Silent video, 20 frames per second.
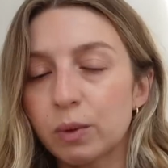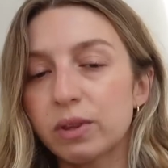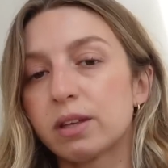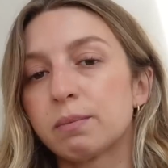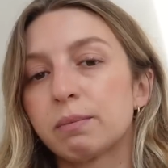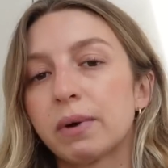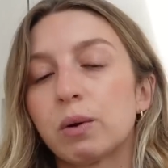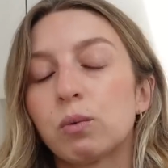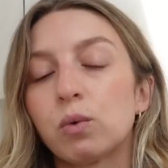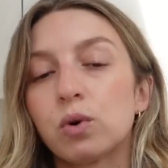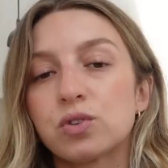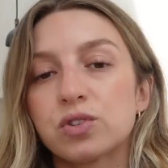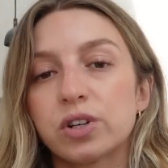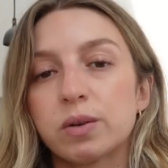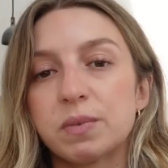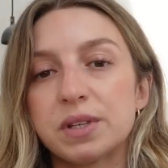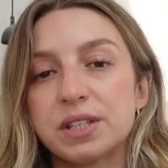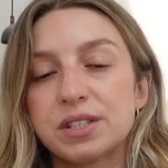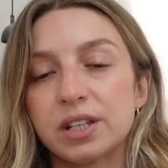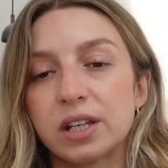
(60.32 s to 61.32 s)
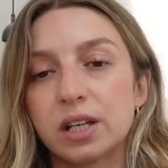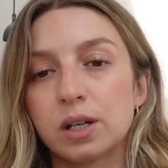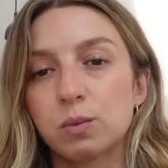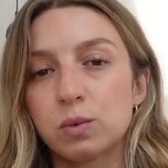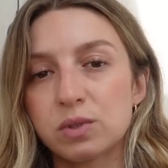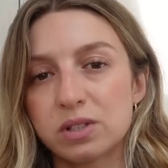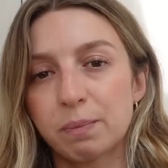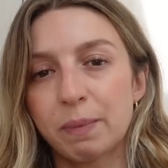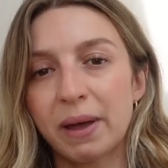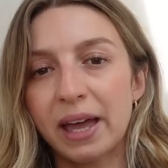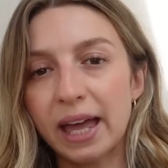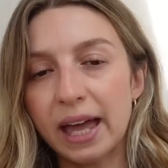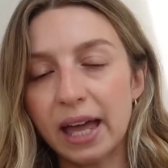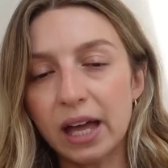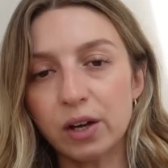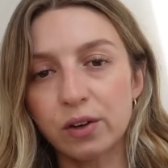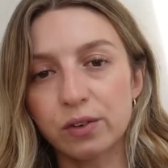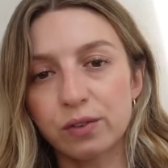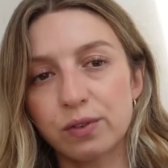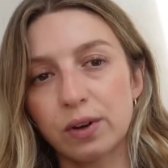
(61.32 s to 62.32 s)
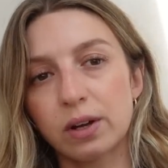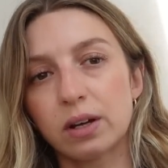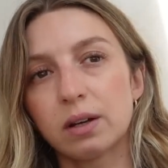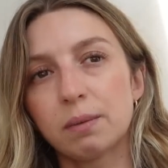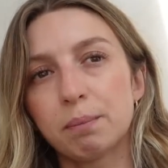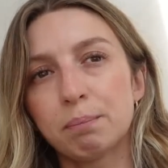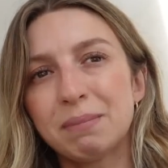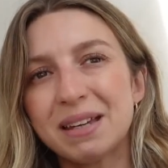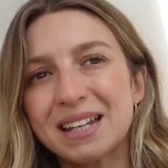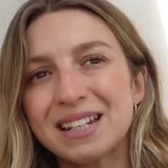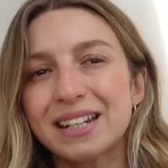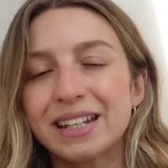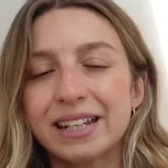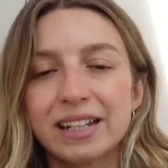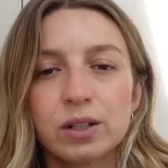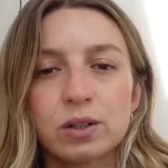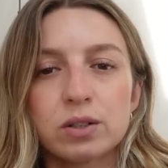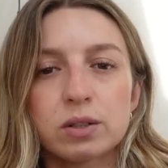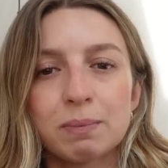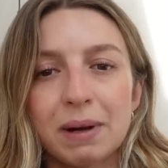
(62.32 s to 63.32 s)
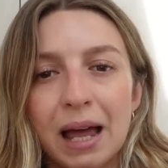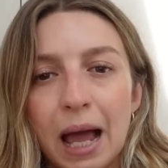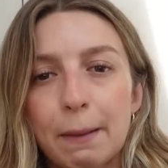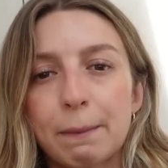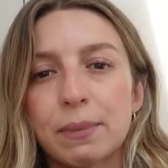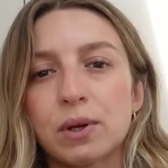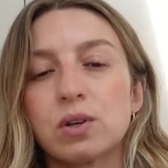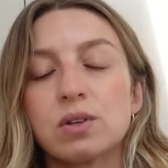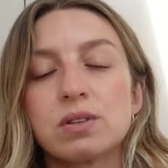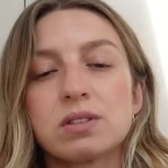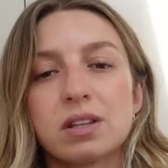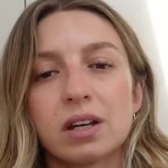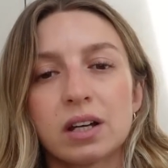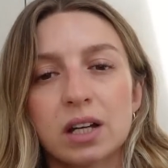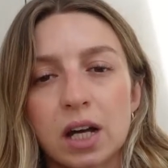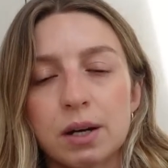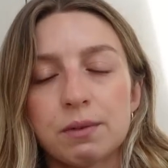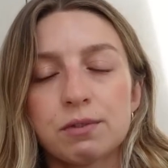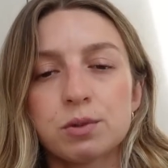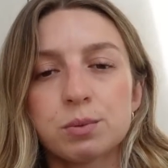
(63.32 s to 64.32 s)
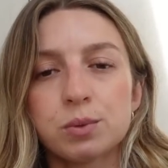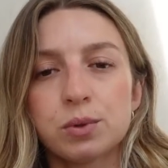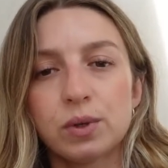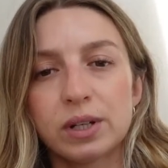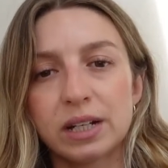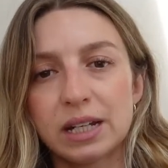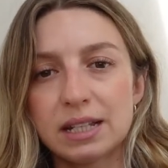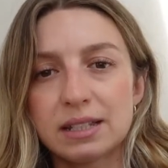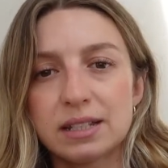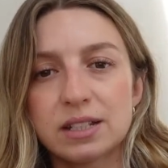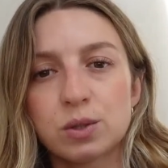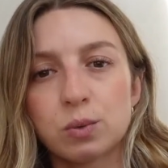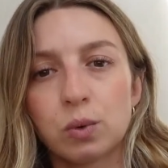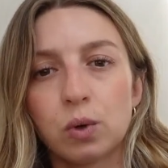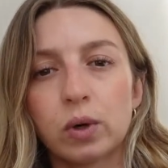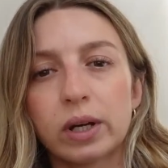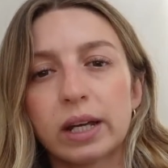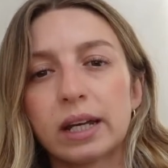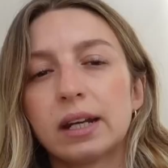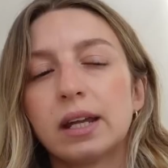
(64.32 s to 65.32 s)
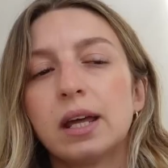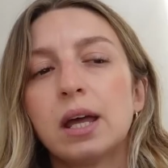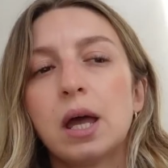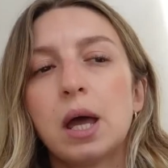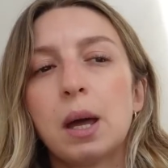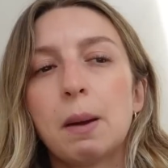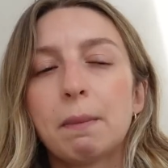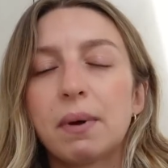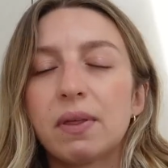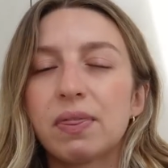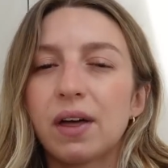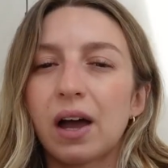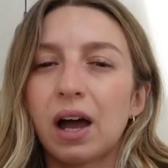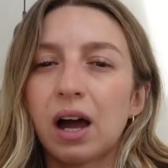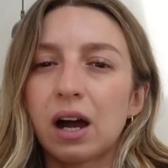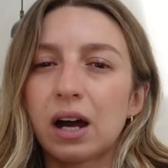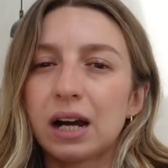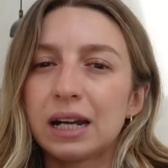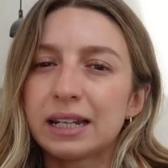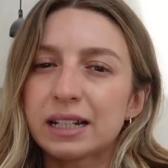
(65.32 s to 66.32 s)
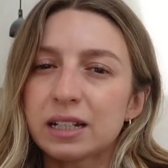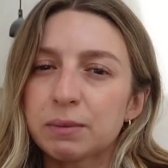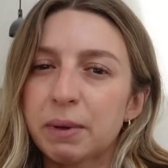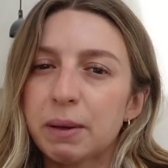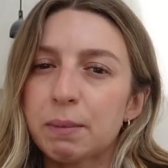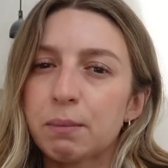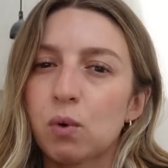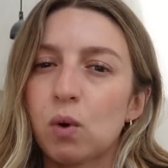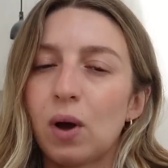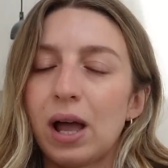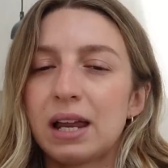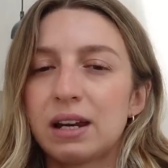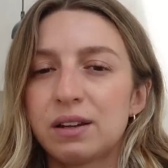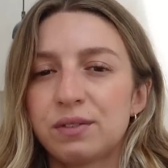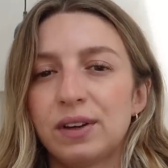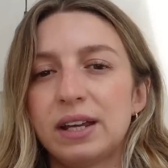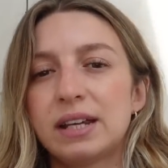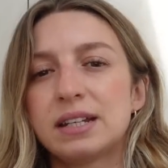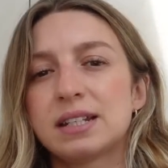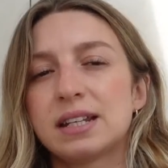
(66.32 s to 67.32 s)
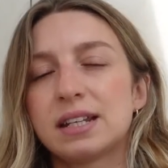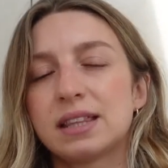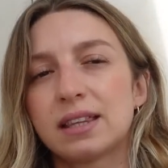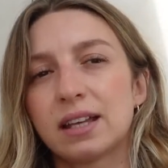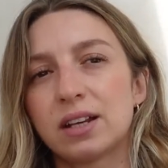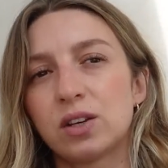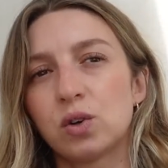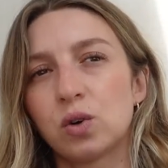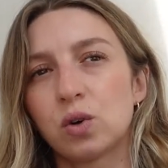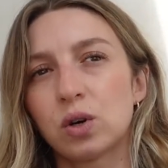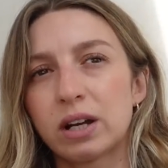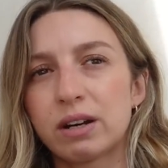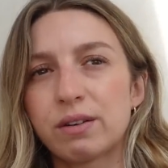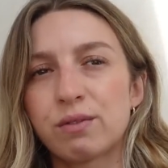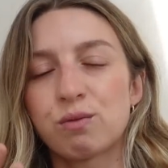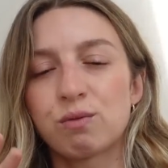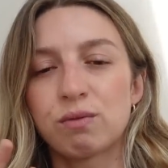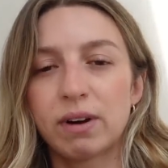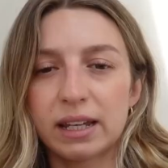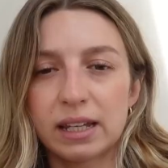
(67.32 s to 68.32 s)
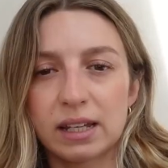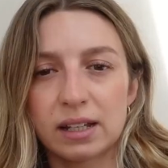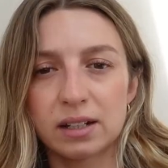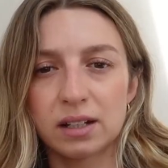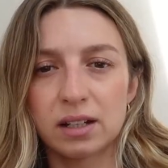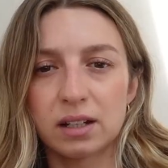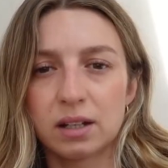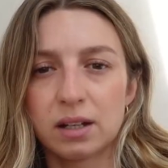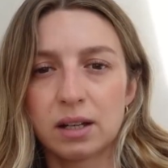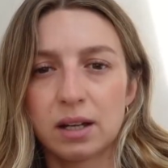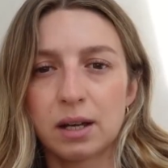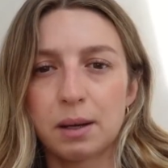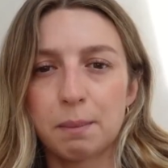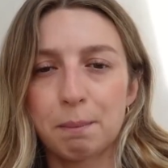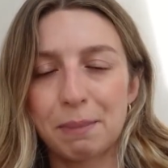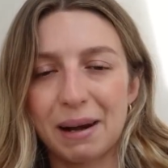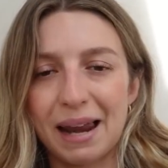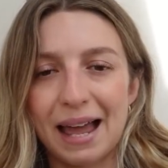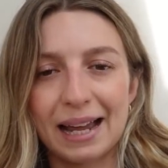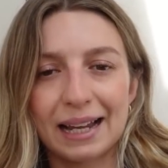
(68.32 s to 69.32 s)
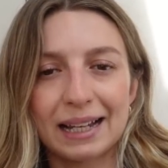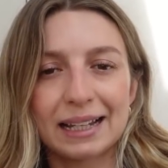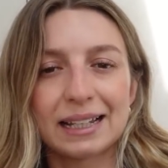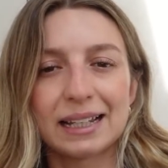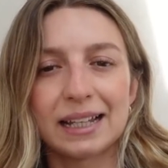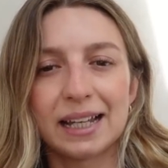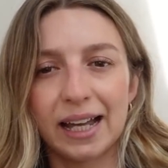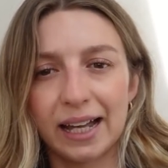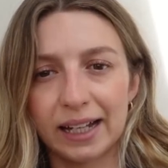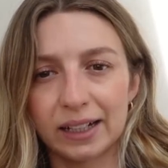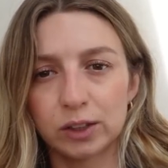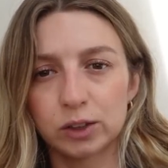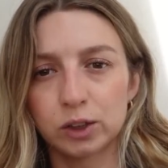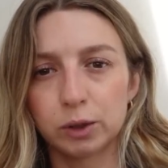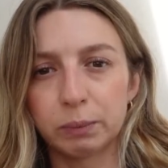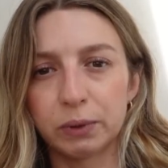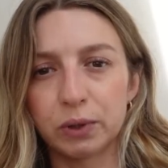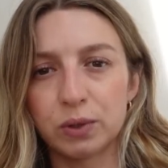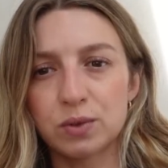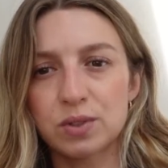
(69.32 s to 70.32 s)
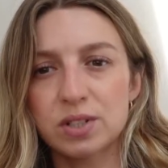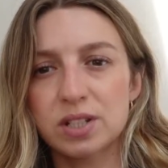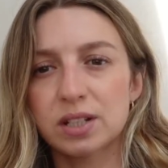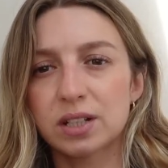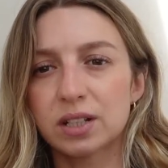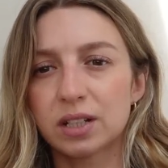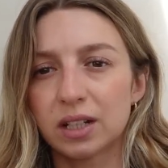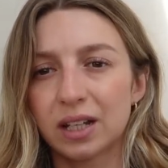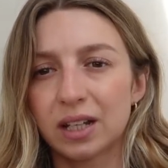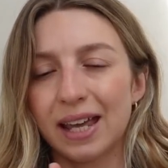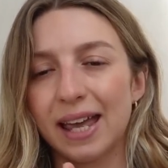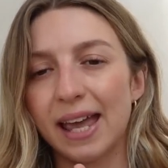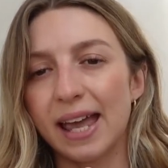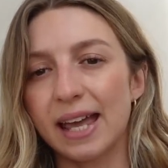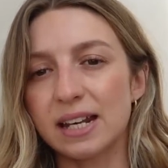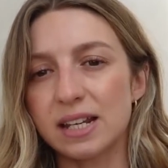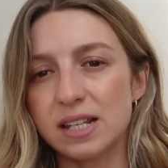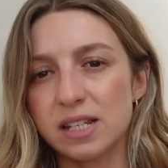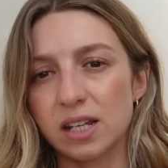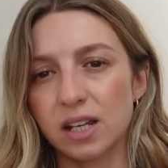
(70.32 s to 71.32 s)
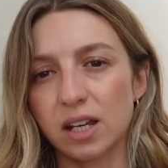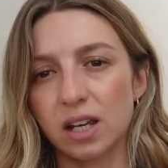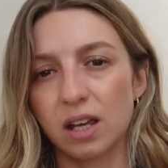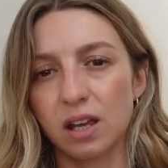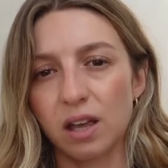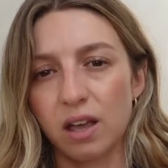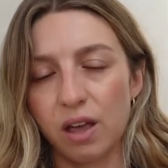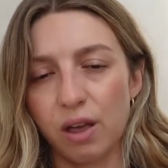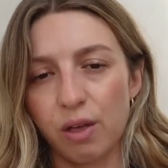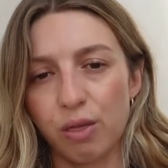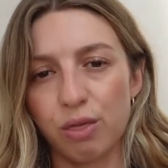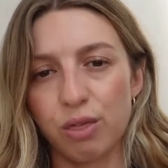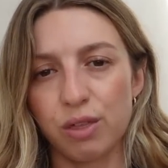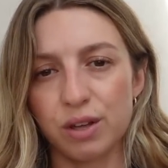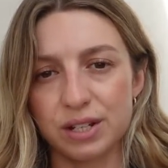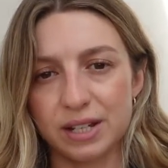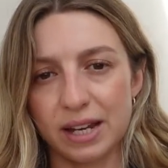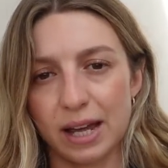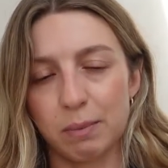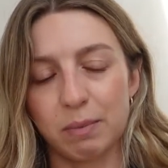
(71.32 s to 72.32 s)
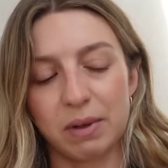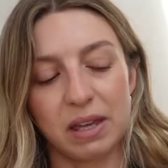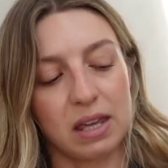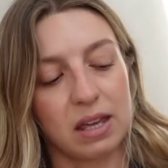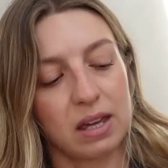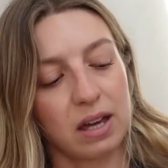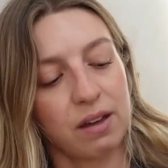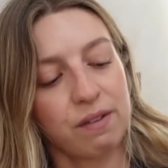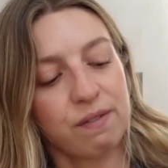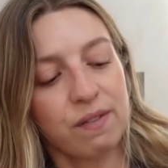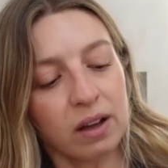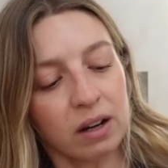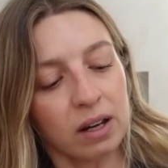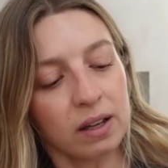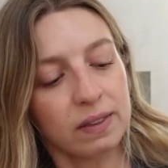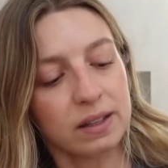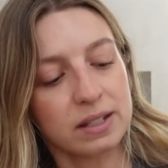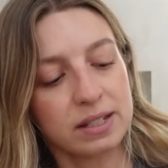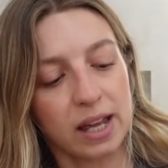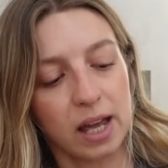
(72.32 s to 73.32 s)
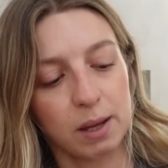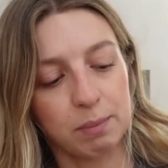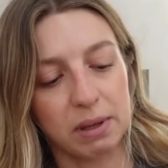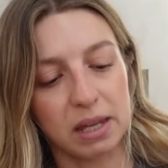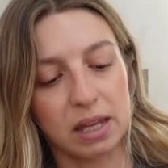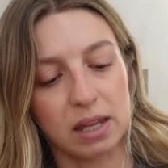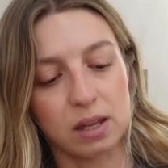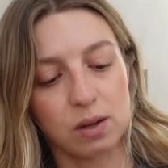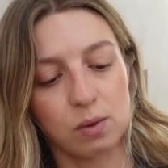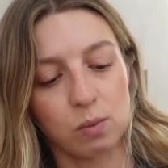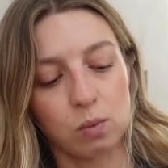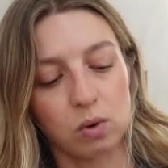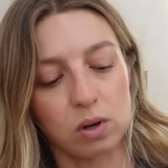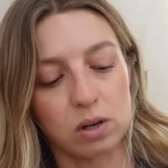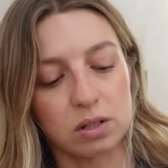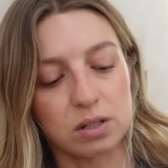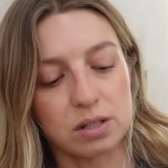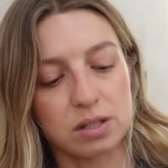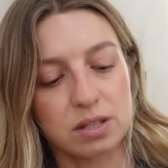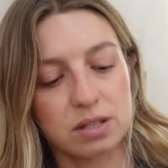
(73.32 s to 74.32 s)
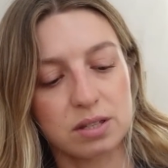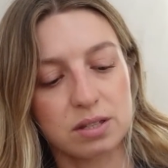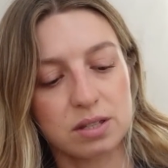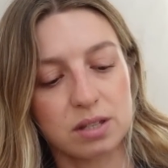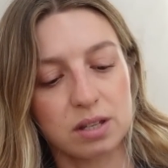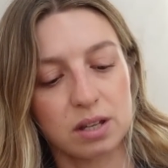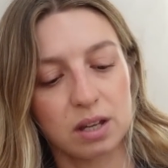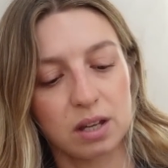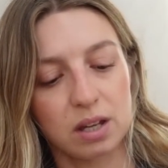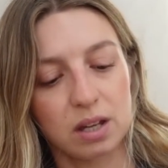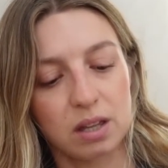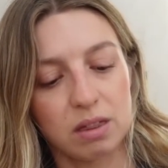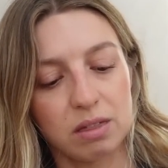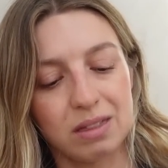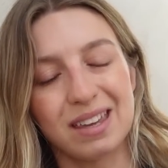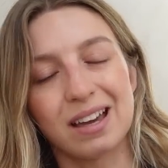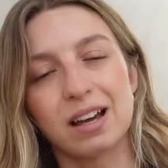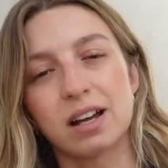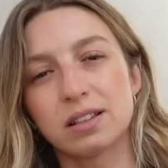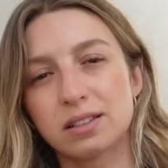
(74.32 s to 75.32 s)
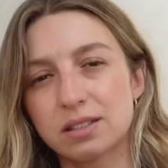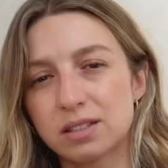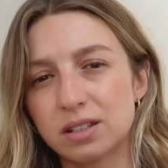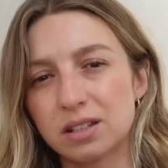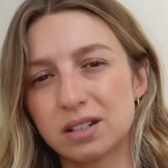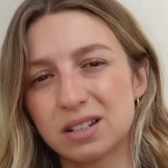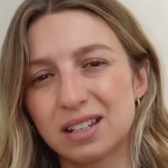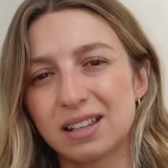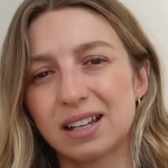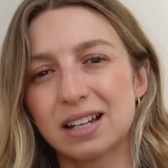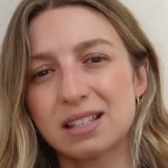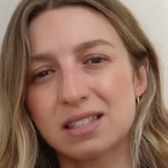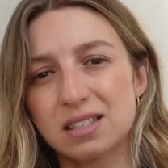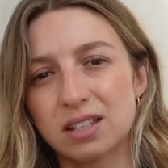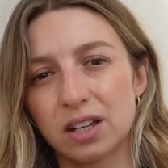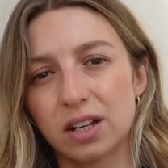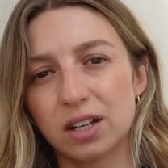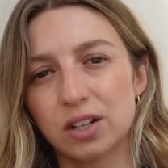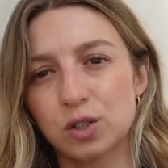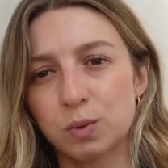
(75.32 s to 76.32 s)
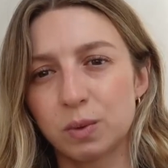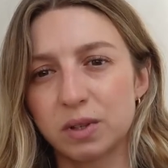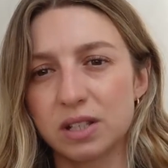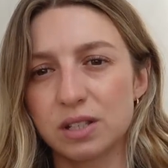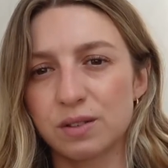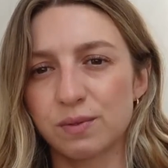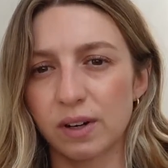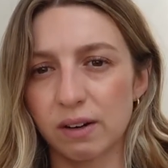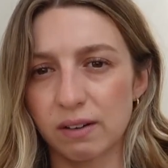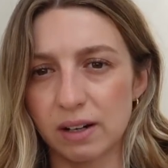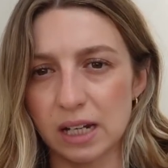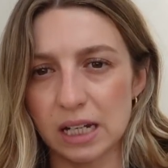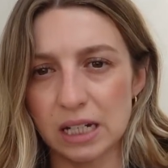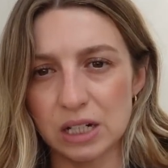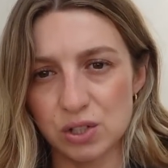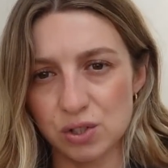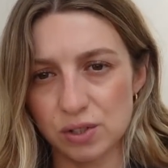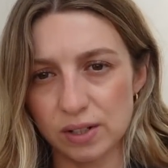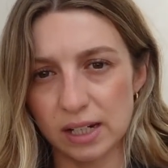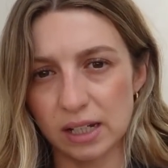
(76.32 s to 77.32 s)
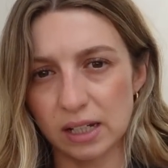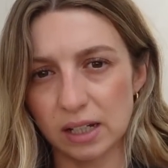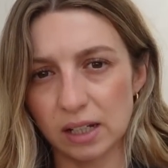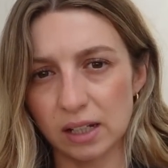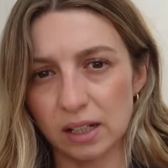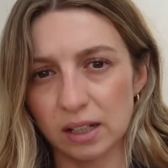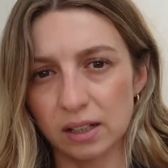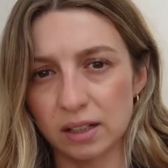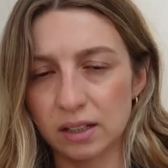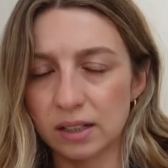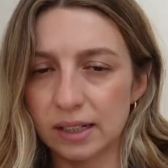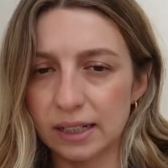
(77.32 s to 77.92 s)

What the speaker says: within my wardrobe this year was a pair of mid-heeled black boots that are comfortable and easy to walk in, but that are a little bit more elevated than your kind of regular black ankle boot. Enter the Tabby. I felt like the Tabby was the answer to that search, with its very intriguing